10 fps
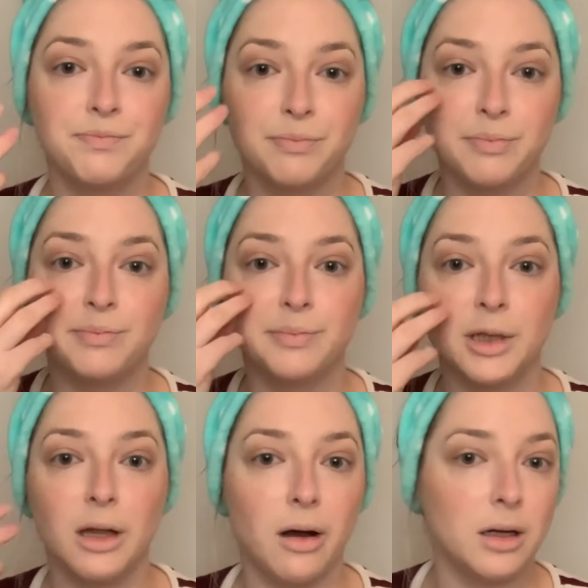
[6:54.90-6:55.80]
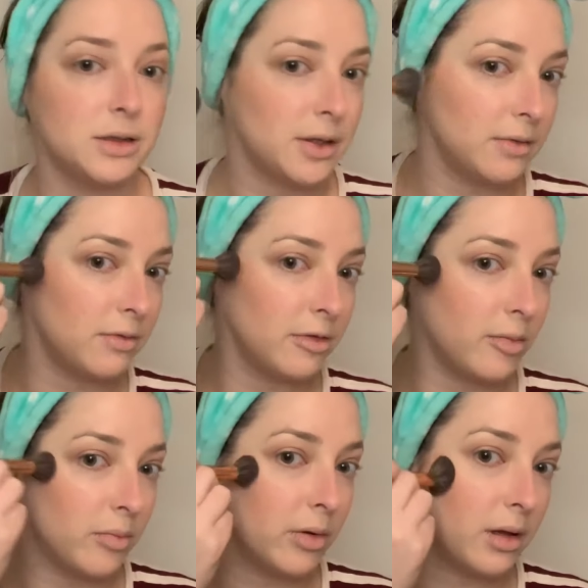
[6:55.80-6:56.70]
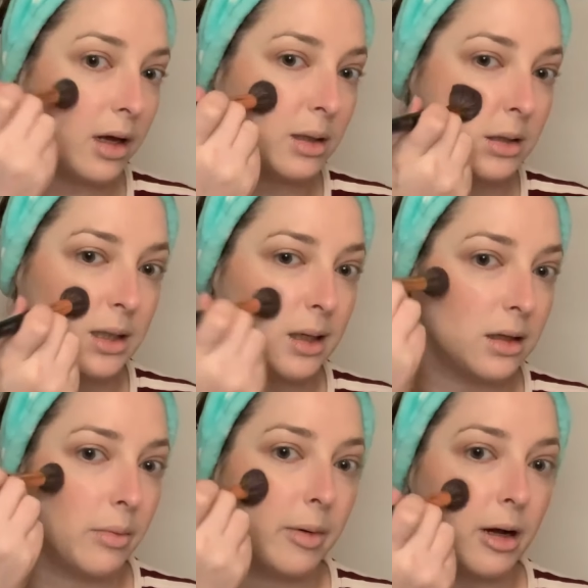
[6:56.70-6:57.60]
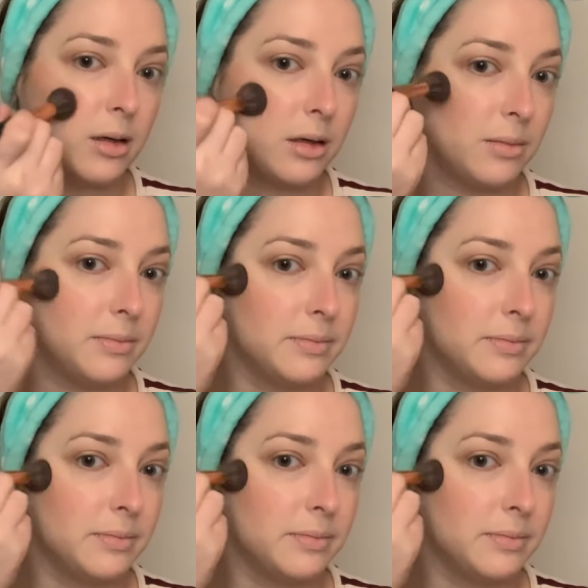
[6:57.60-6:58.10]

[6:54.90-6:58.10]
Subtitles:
blotch of blush at the bottom.